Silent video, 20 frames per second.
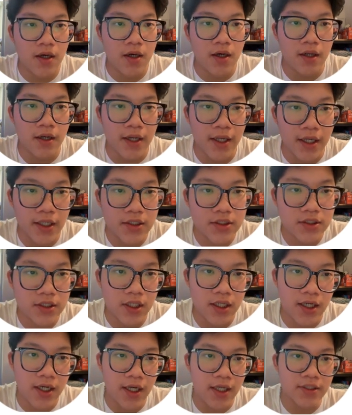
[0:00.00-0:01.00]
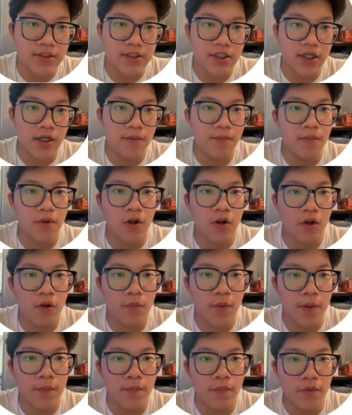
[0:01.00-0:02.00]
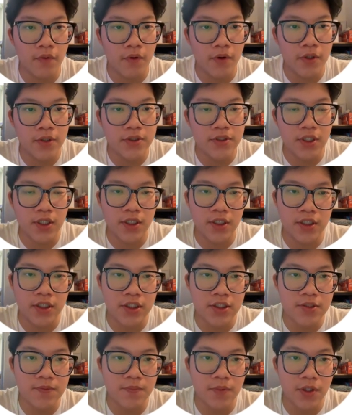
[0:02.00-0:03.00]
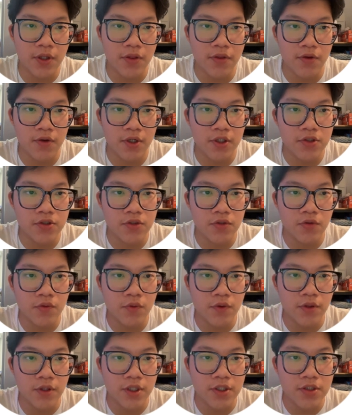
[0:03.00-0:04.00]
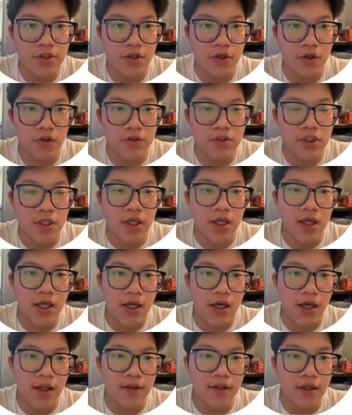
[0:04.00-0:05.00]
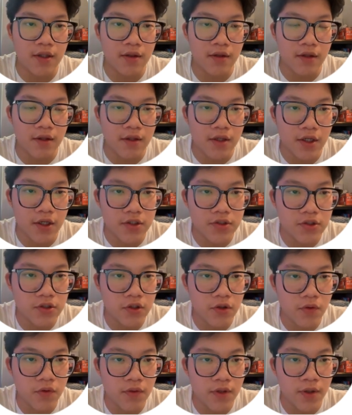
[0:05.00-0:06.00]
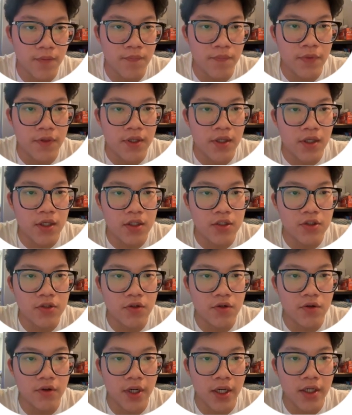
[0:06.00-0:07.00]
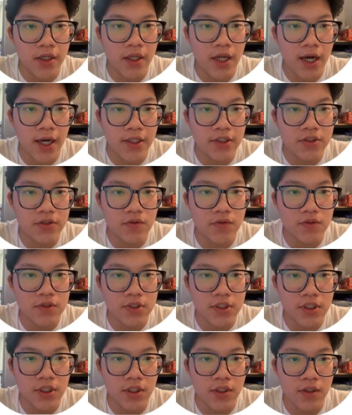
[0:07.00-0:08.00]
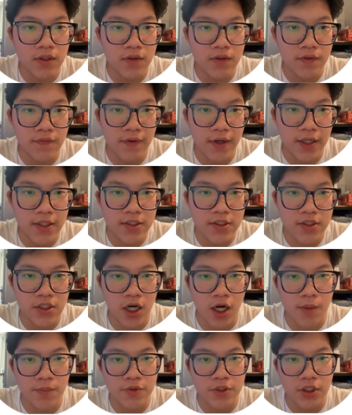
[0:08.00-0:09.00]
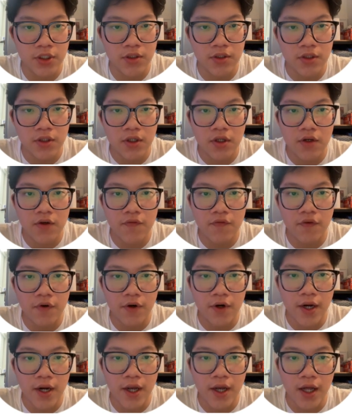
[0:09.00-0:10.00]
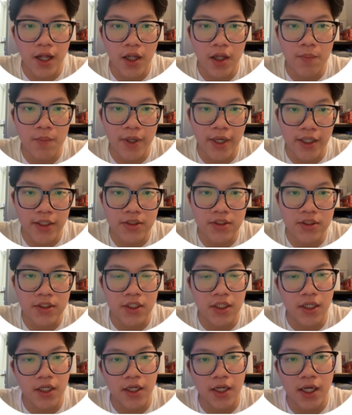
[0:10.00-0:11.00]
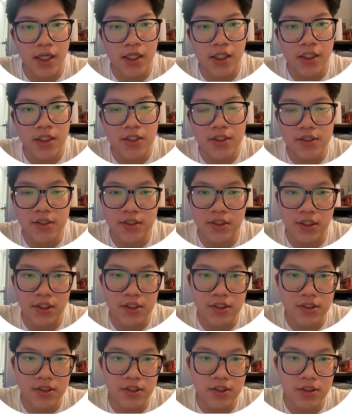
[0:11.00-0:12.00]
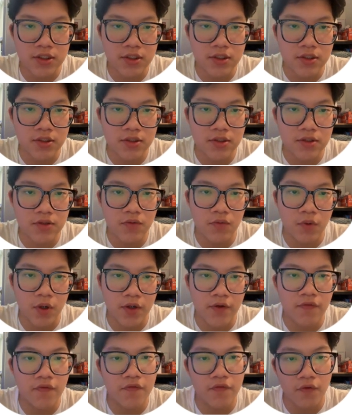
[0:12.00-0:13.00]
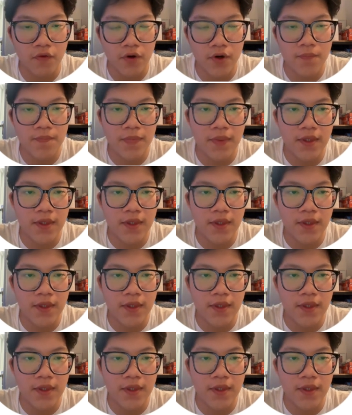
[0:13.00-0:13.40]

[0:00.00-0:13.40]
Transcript: Next, I set up all my boards and ESP32 with these codes, and then here's the new thing. To create an I2C device object for LMX 9614.